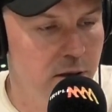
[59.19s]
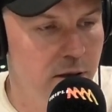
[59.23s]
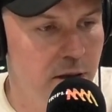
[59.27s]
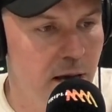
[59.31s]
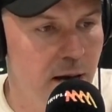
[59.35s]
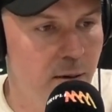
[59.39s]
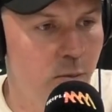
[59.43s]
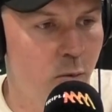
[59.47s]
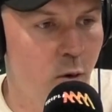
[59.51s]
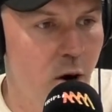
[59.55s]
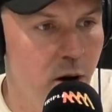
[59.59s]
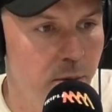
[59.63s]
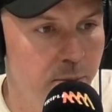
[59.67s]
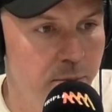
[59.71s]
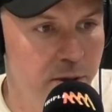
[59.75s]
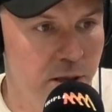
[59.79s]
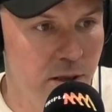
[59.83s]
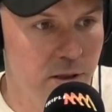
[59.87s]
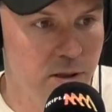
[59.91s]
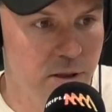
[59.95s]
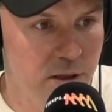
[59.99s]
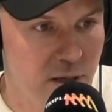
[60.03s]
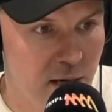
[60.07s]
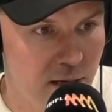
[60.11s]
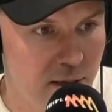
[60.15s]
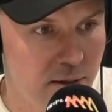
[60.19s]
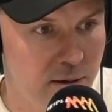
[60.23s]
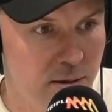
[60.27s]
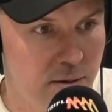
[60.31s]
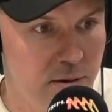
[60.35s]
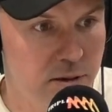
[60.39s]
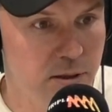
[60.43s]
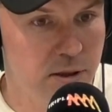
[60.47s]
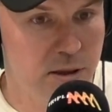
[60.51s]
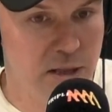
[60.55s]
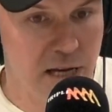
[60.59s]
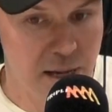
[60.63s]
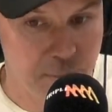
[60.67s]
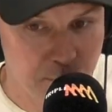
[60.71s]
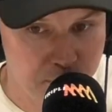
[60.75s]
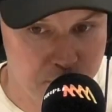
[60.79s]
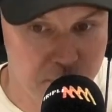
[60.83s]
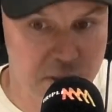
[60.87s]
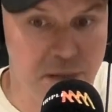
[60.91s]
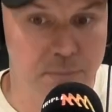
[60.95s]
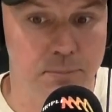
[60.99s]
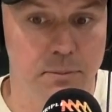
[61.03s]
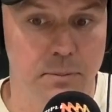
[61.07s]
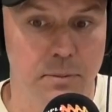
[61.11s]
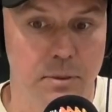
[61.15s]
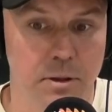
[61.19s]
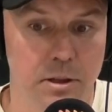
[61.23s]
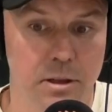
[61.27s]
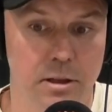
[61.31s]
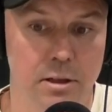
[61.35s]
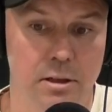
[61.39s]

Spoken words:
they won't be accepting